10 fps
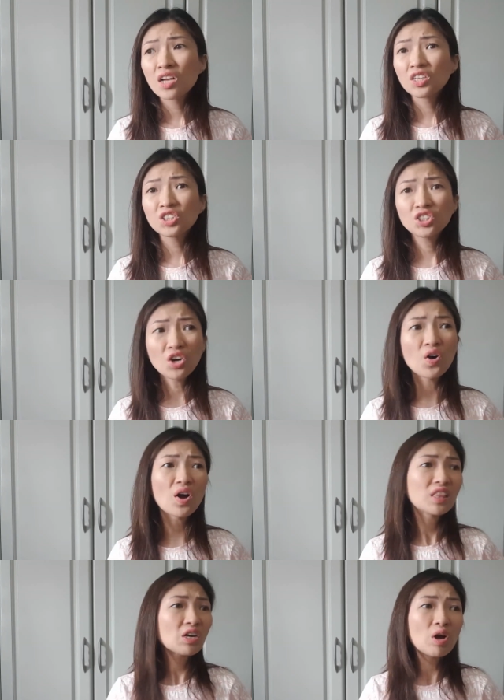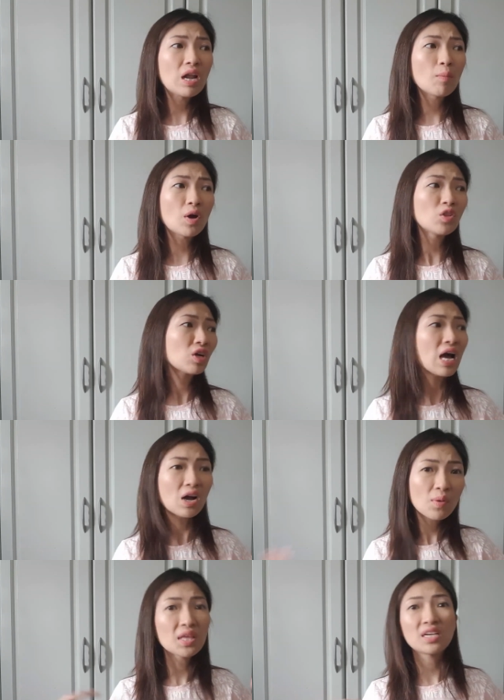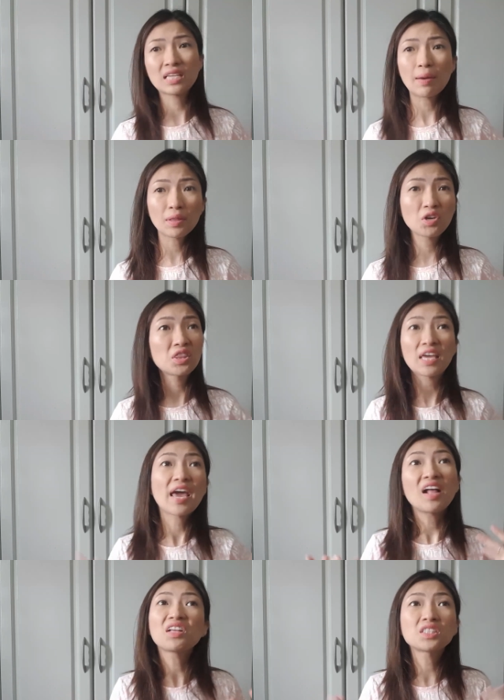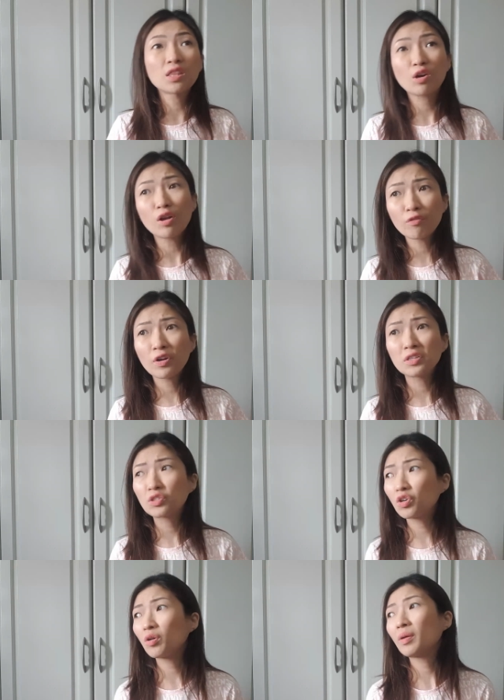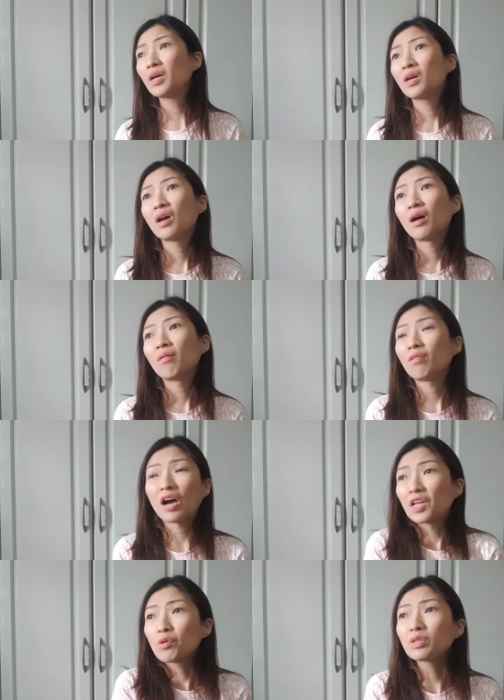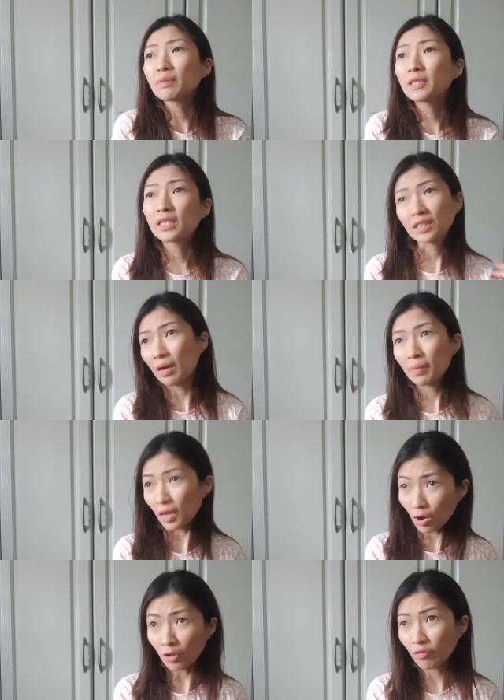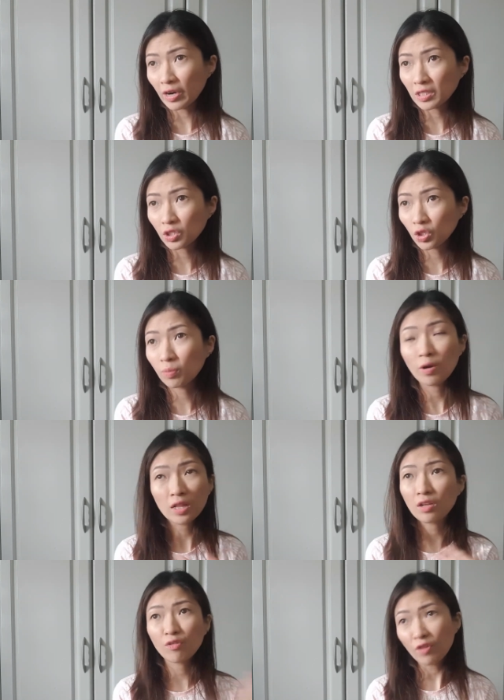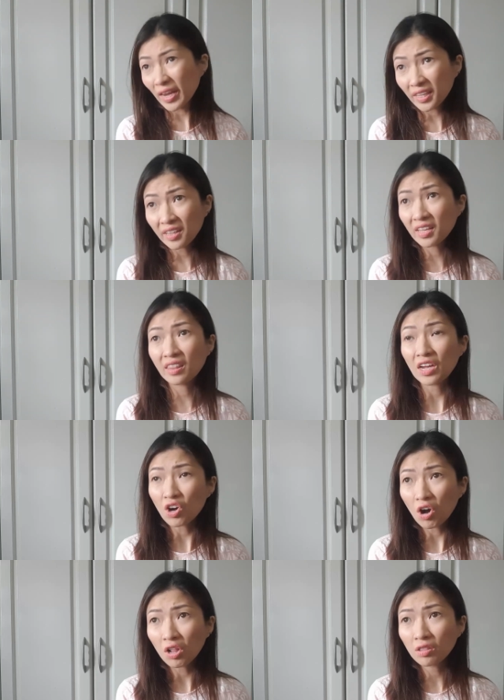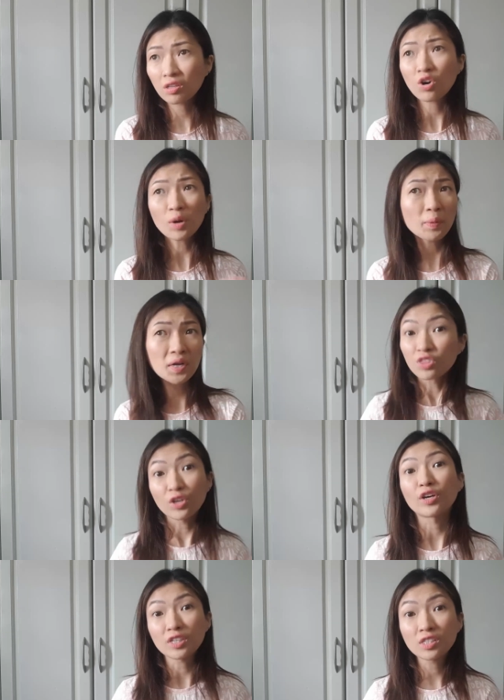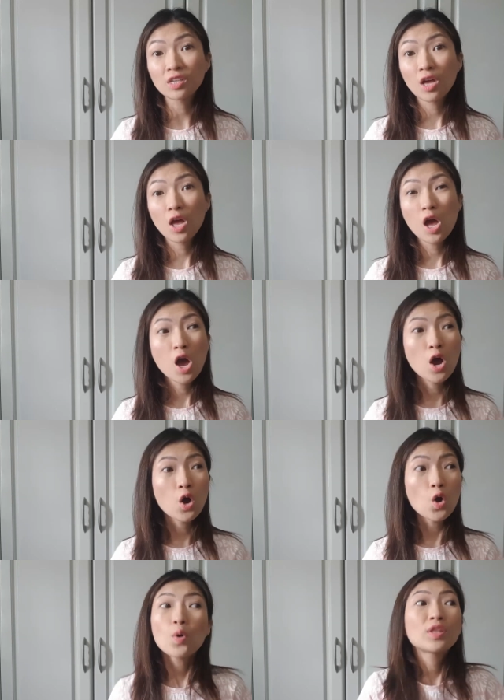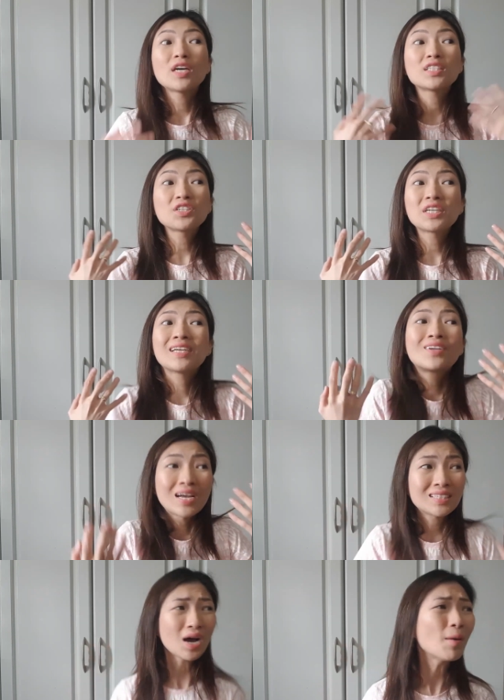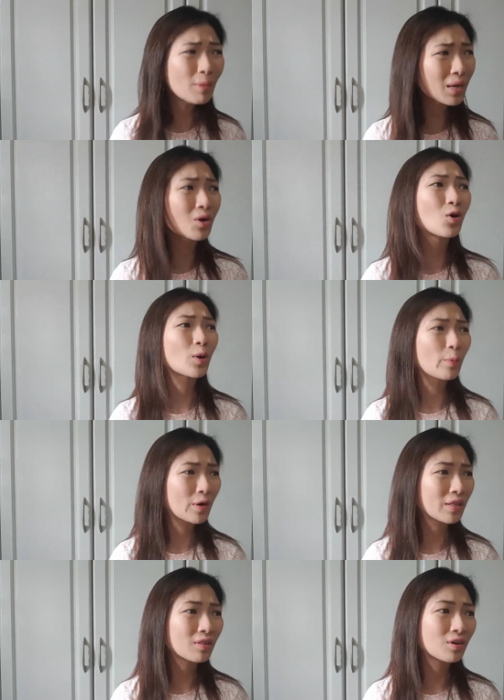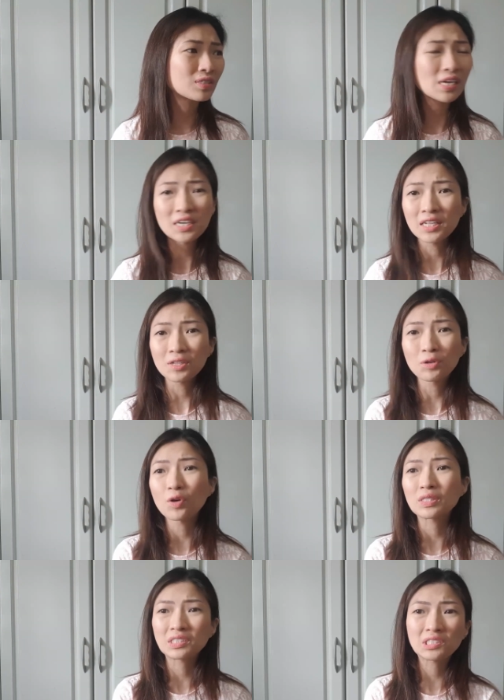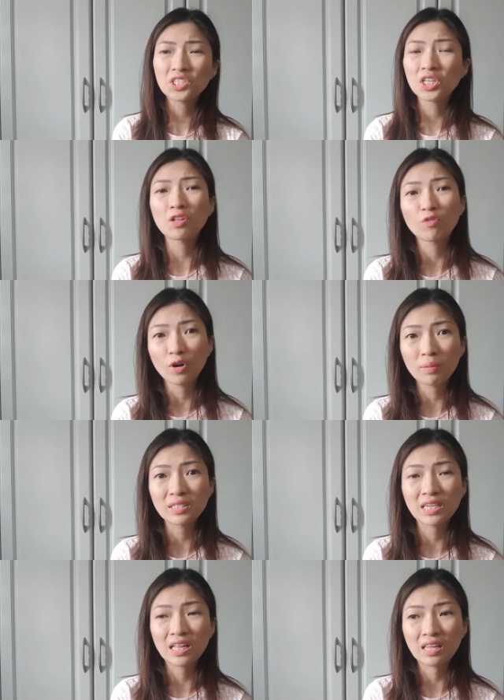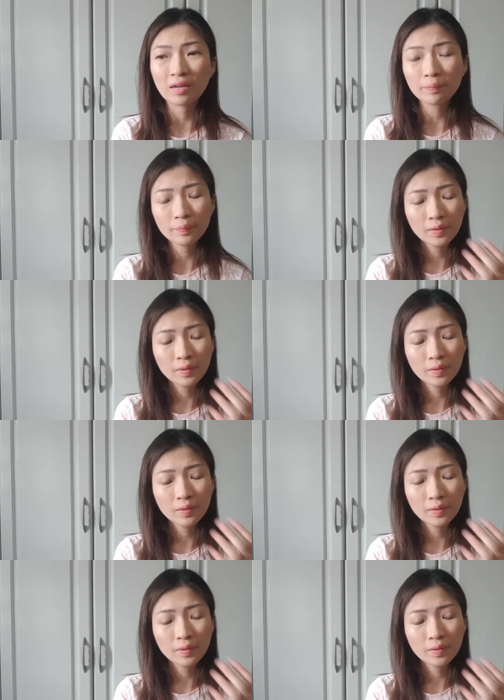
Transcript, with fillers: So, hindi ko alam kung anong gagawin nila sa amin doon. They held us in the conference room. Nag-usap sila sa kabilang conference room until finally they called the corporate nurse, who doesn't really dress up like a corporate nurse. I really don't know. It's such an informal setting.